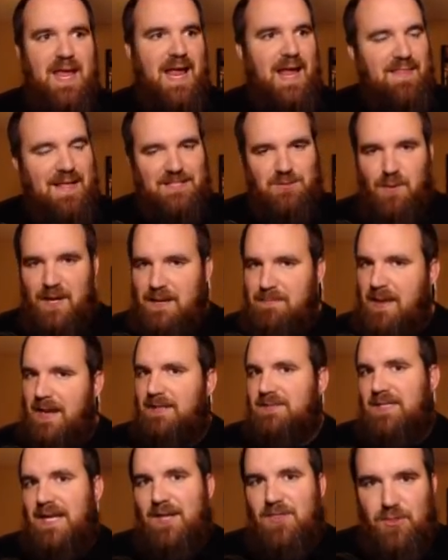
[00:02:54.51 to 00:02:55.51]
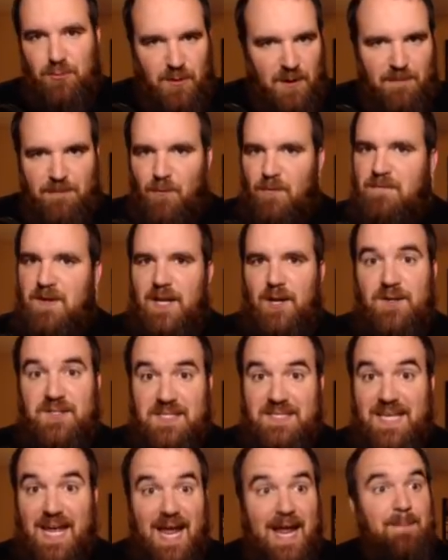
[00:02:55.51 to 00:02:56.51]
And that's why he makes like 3 or 4 videos
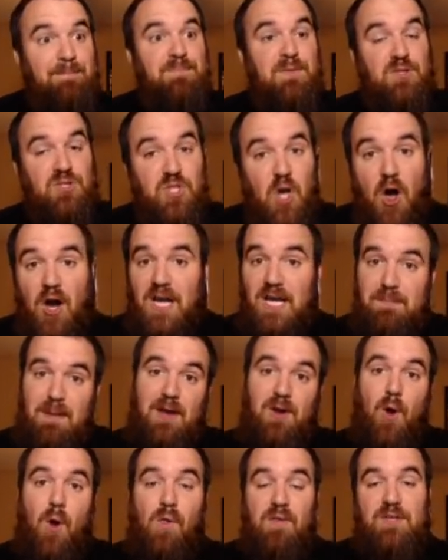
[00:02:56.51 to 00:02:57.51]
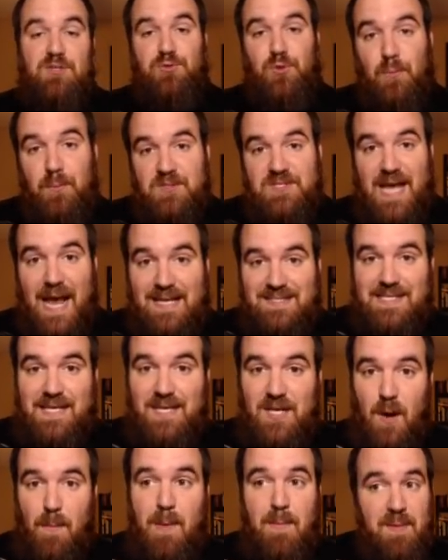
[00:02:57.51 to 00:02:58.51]
a day talking about all these rumors as they
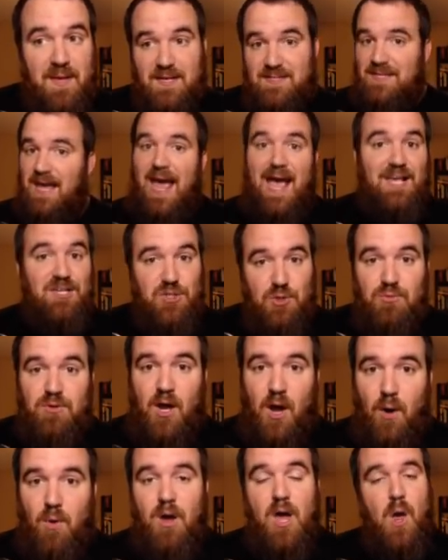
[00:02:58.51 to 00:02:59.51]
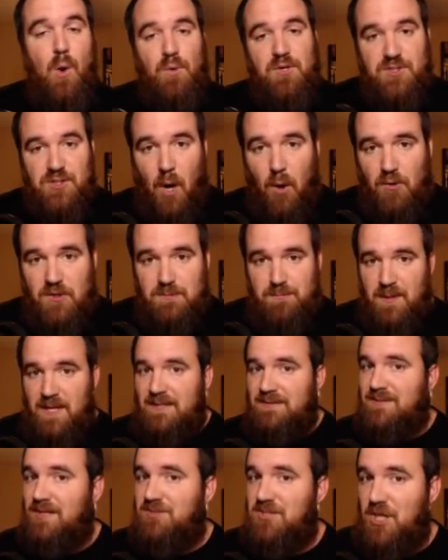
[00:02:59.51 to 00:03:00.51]
come in. Because as you know, with Star Wars
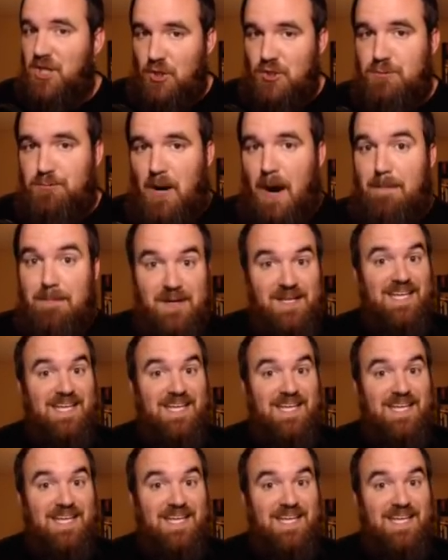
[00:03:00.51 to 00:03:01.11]
being such a huge property,